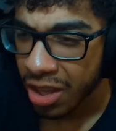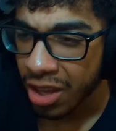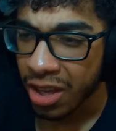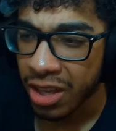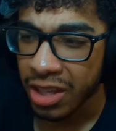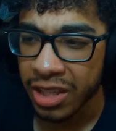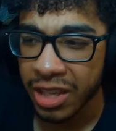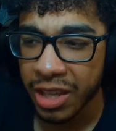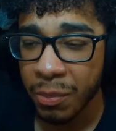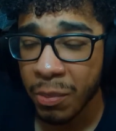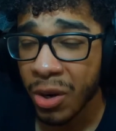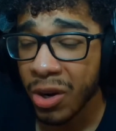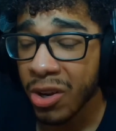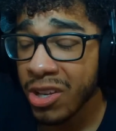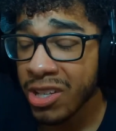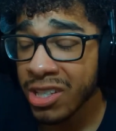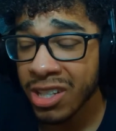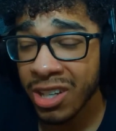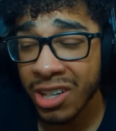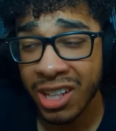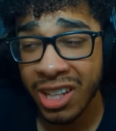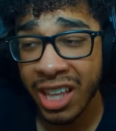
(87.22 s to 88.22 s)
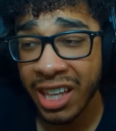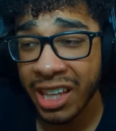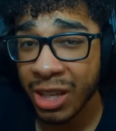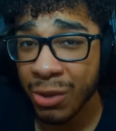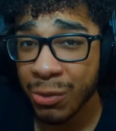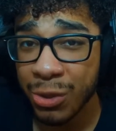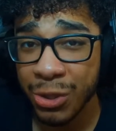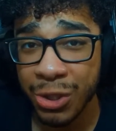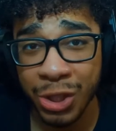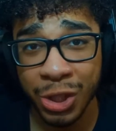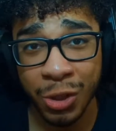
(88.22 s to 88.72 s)
Oh yeah bro it sounded like it
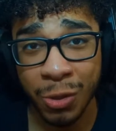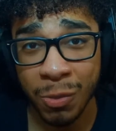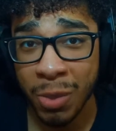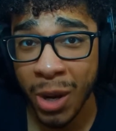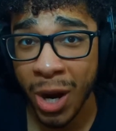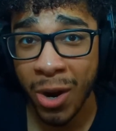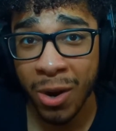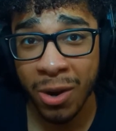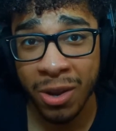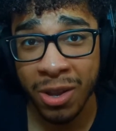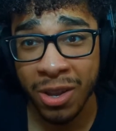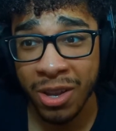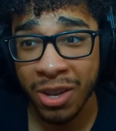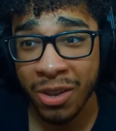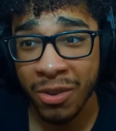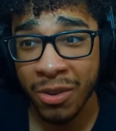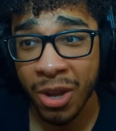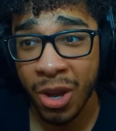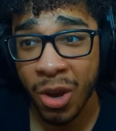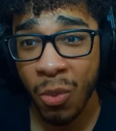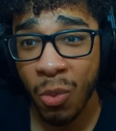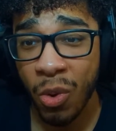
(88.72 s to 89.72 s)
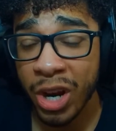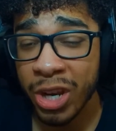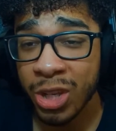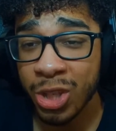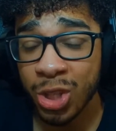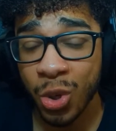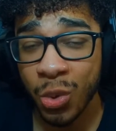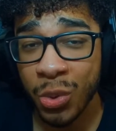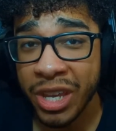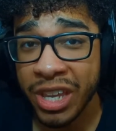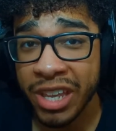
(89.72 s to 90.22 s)
was you bro Why are you
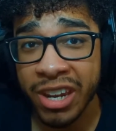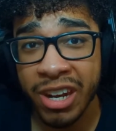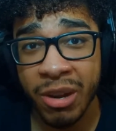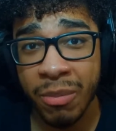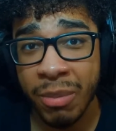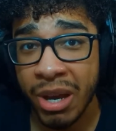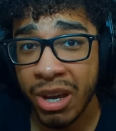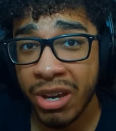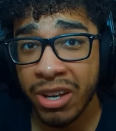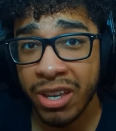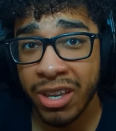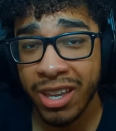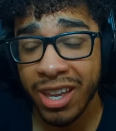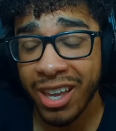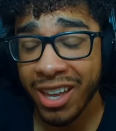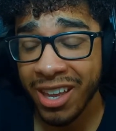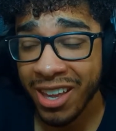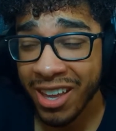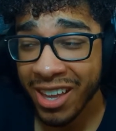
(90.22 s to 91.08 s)
so heated about it